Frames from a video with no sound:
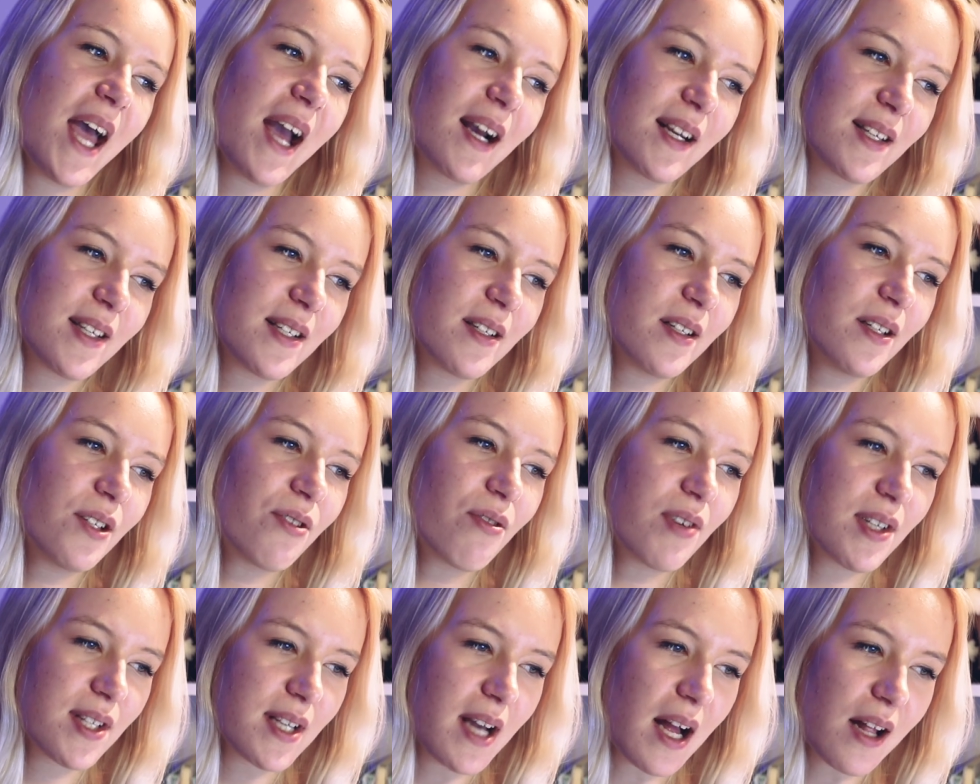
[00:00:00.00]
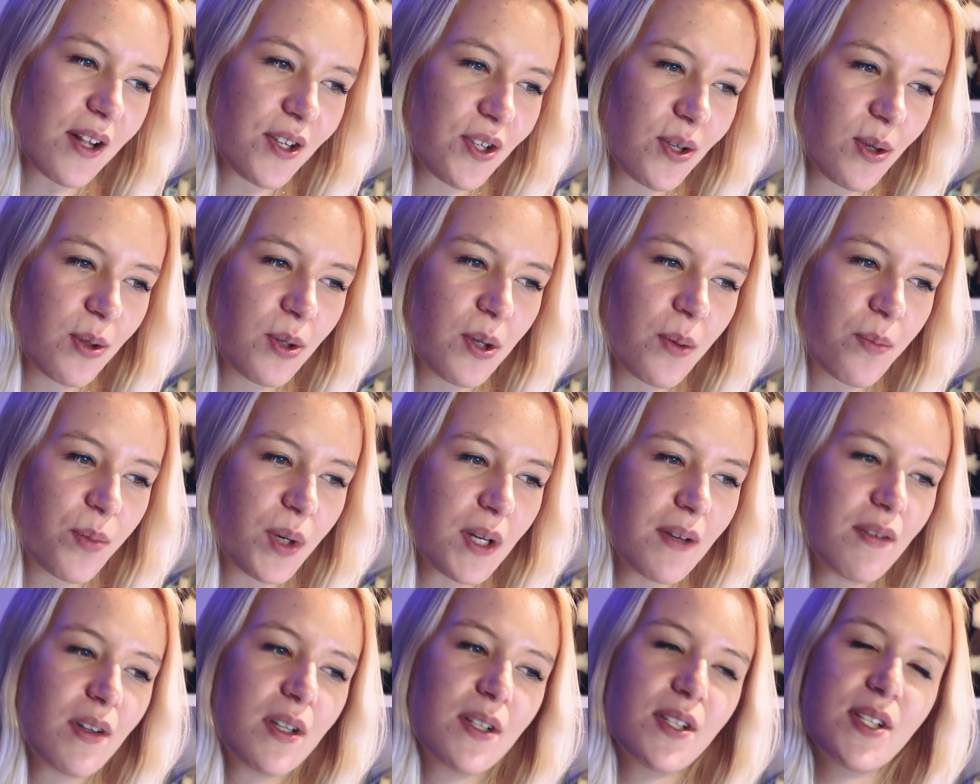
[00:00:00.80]
excellent results in your
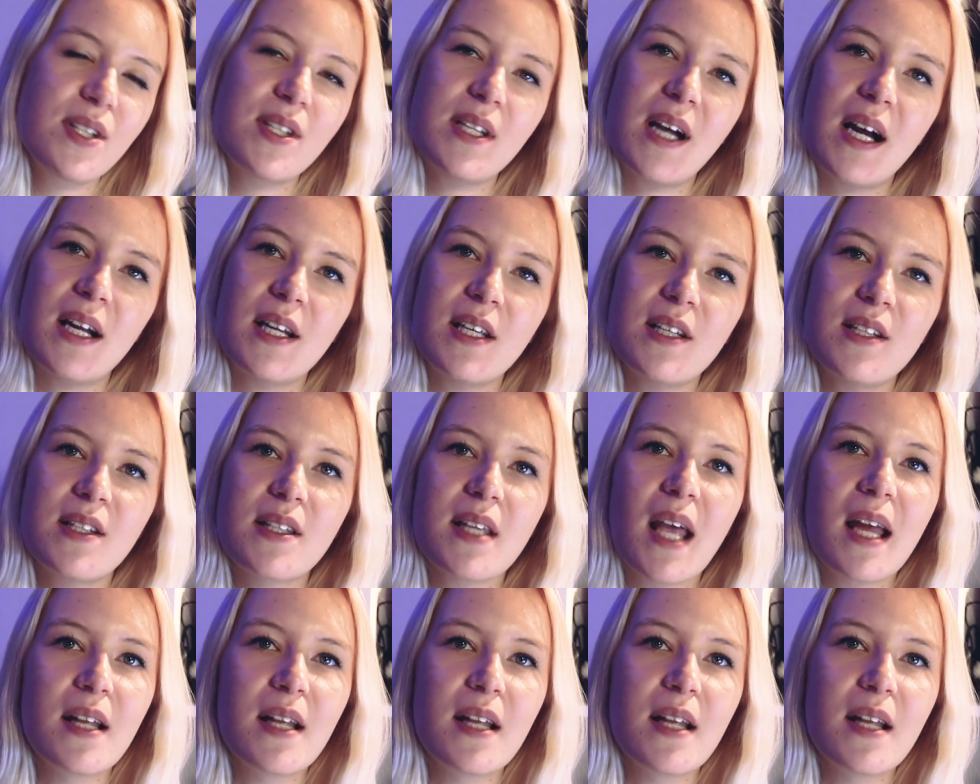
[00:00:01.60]
previous studies